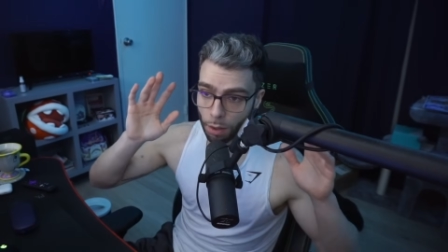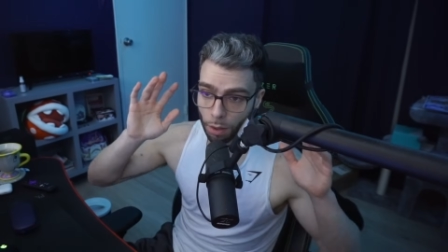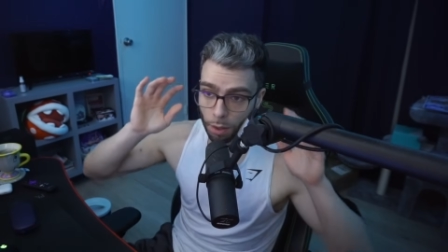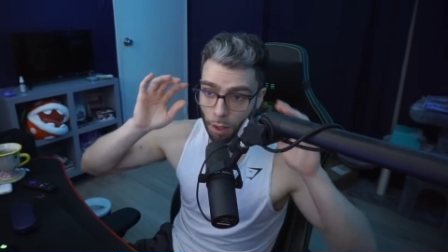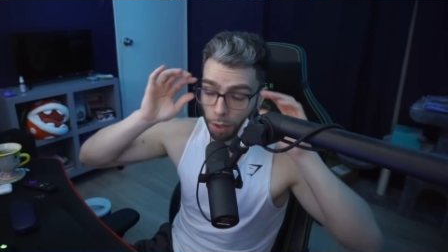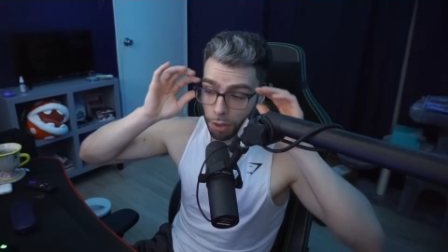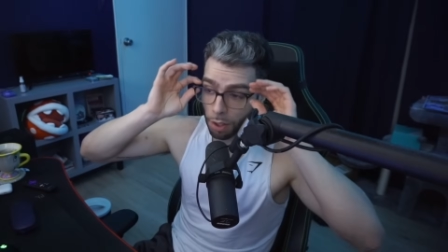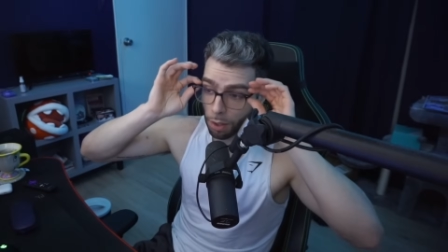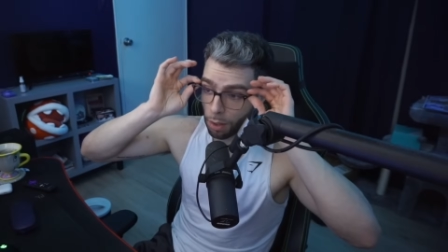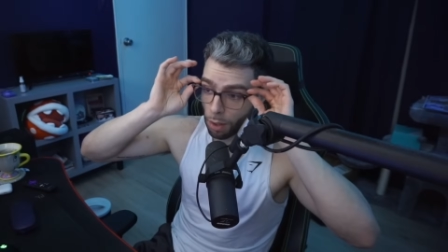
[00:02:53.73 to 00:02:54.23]

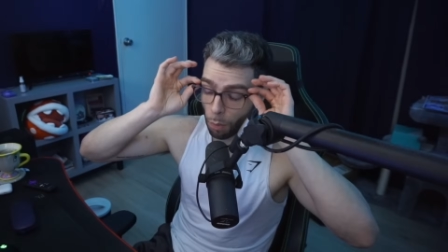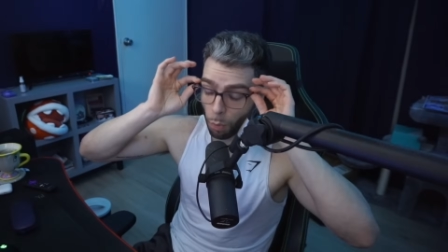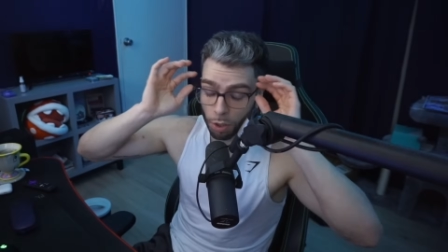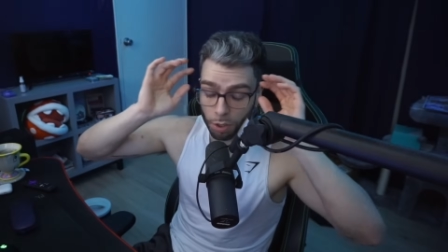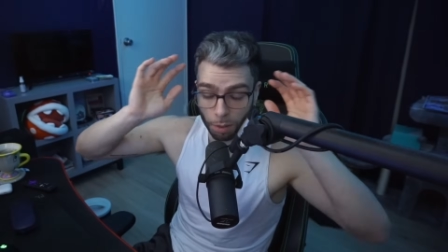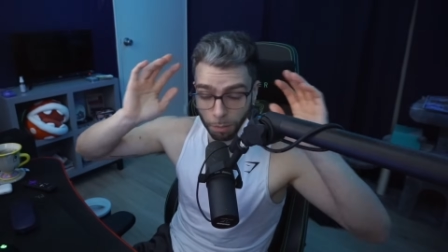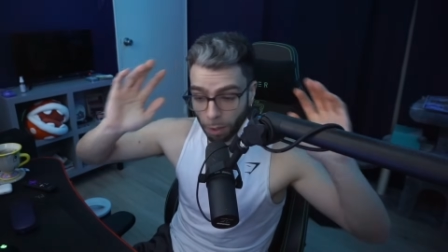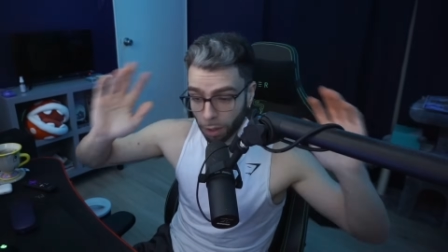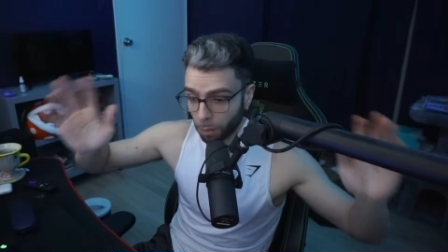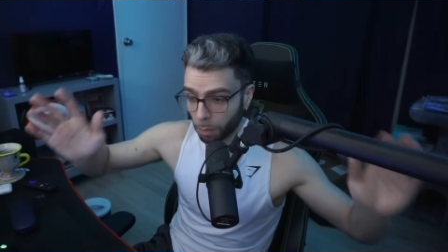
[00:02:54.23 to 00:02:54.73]
nothing I wish
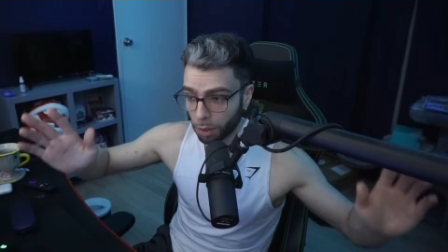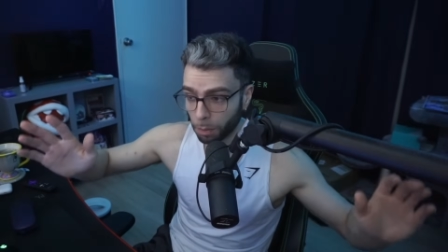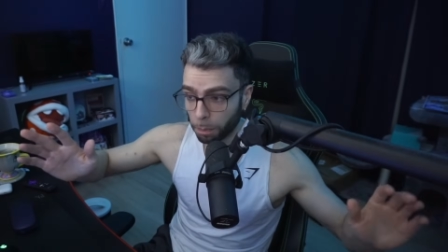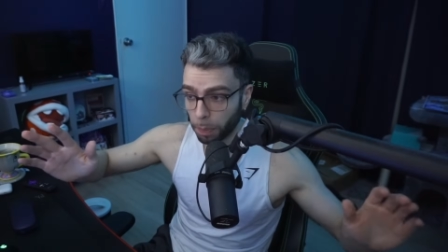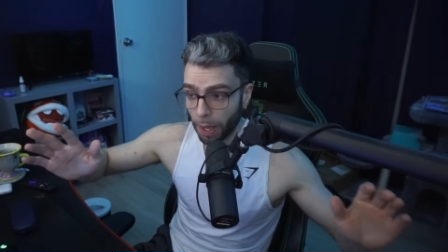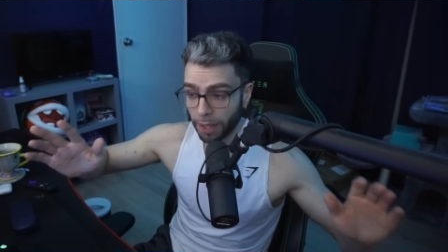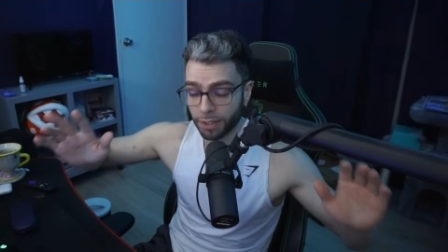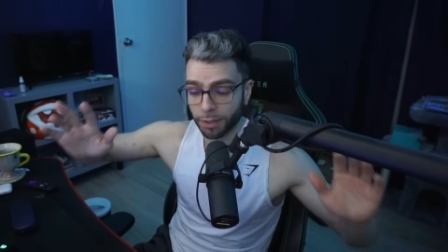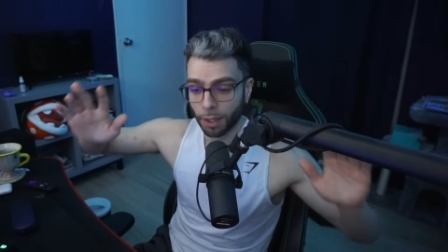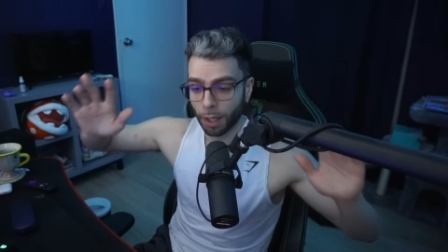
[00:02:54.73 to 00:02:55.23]
them nothing but the
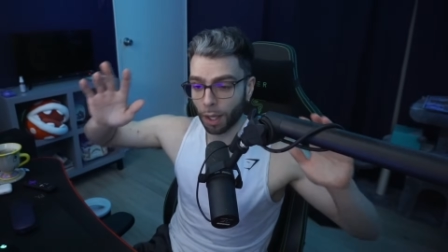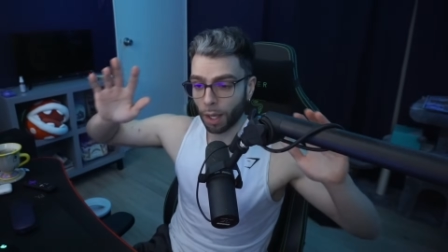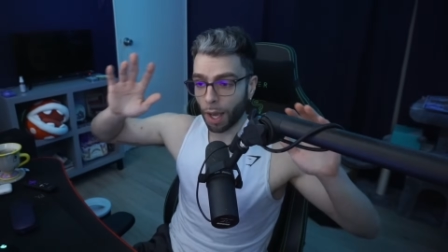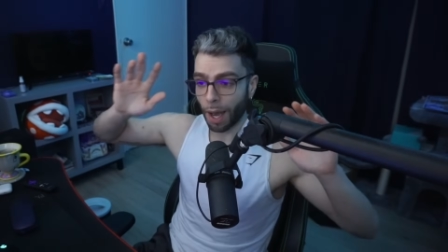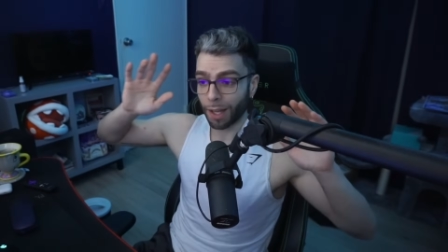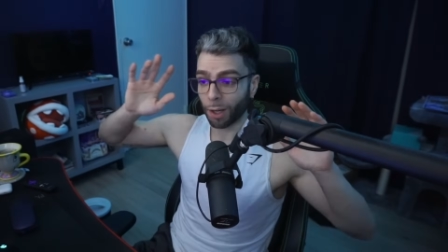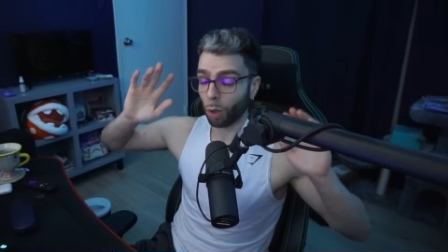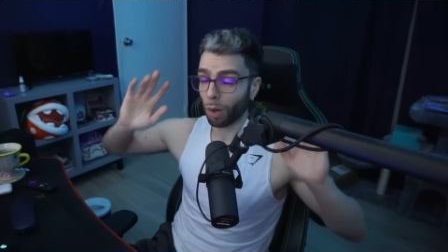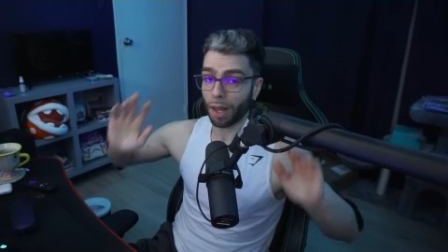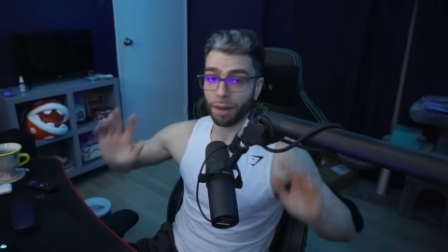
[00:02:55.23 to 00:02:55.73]
best.
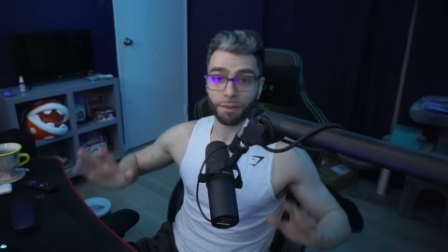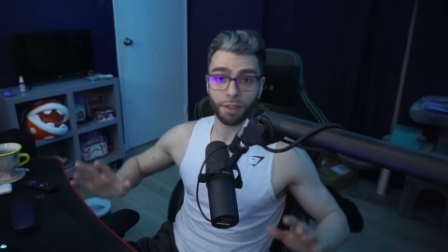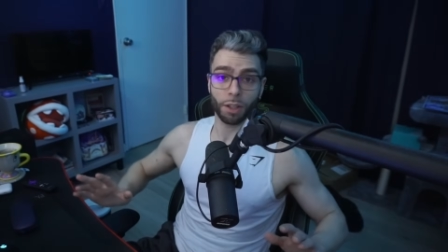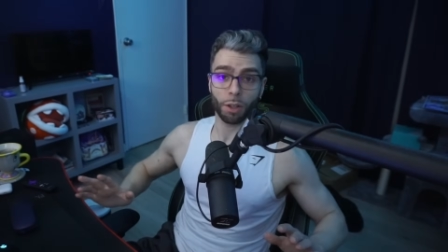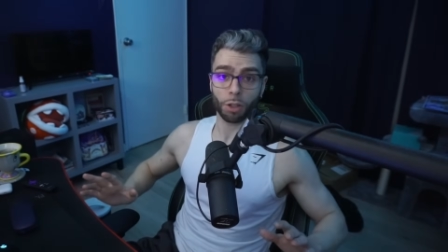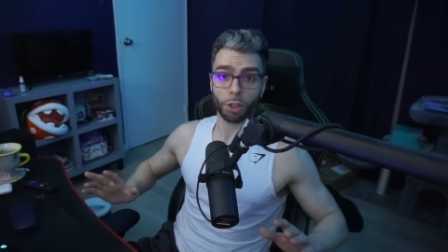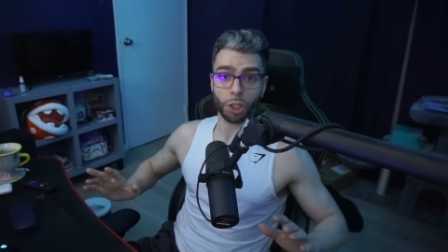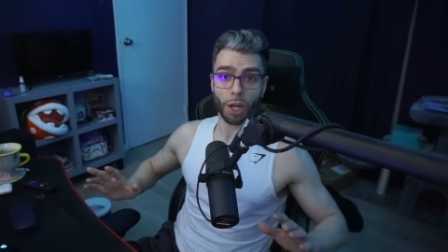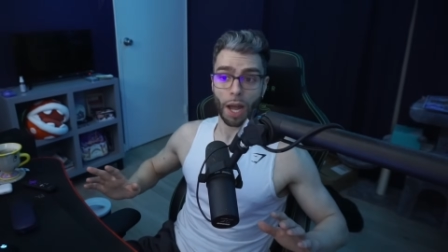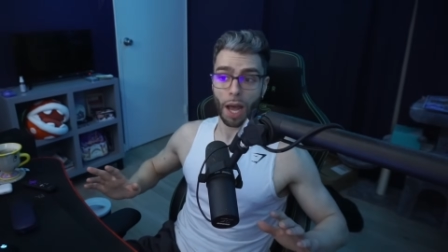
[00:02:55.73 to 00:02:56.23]
I don't envy
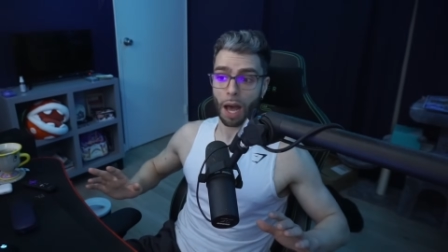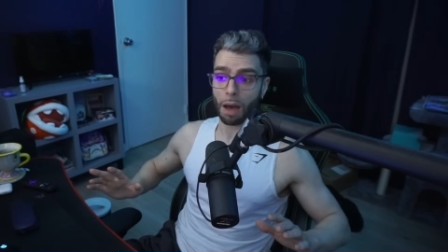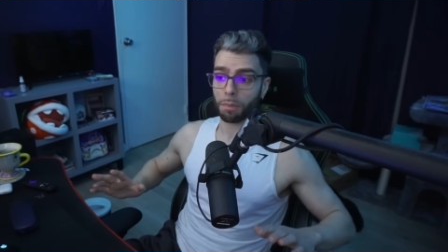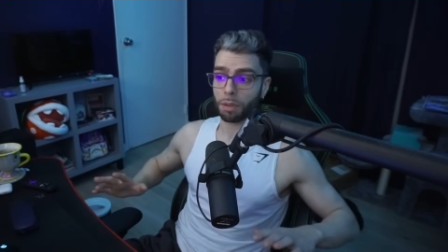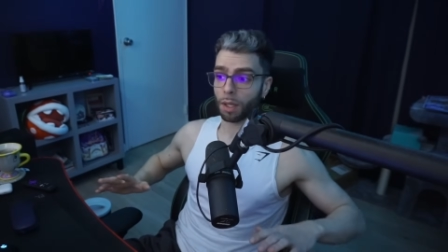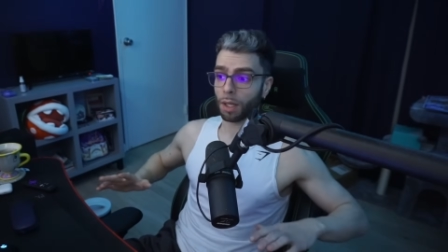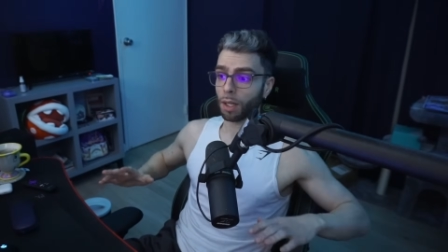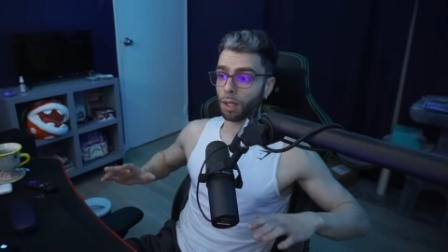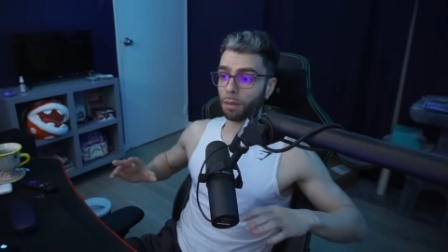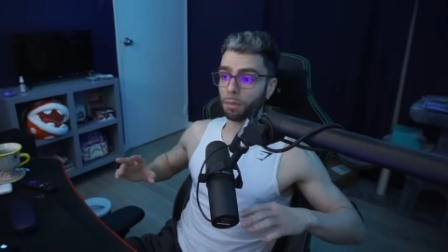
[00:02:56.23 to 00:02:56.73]
their job,
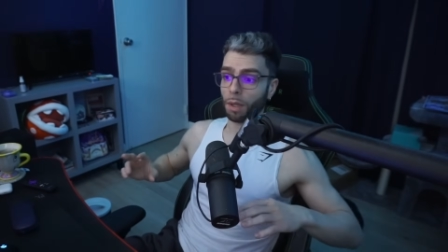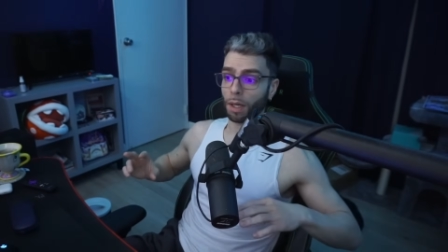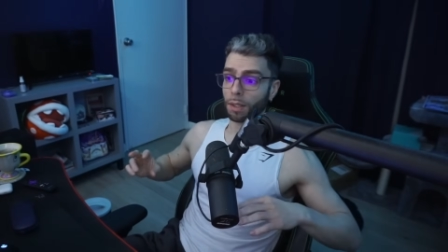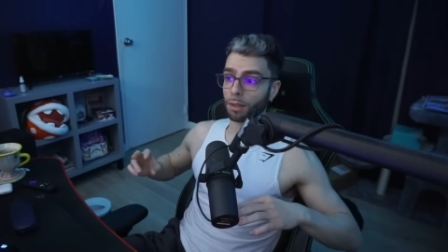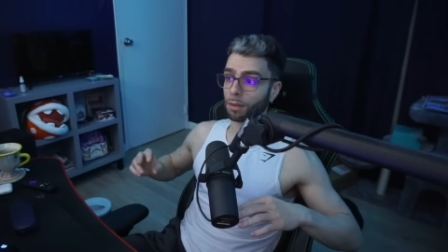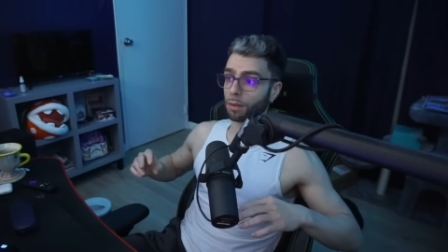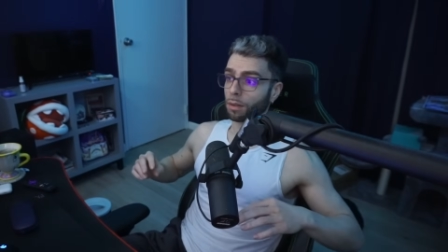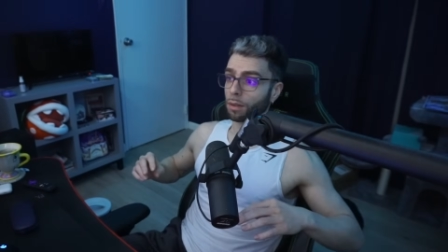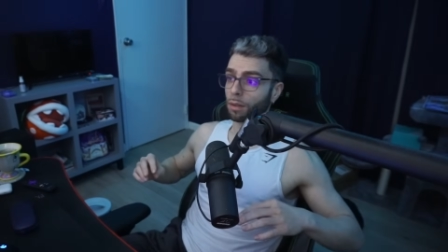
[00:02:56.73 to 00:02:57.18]
but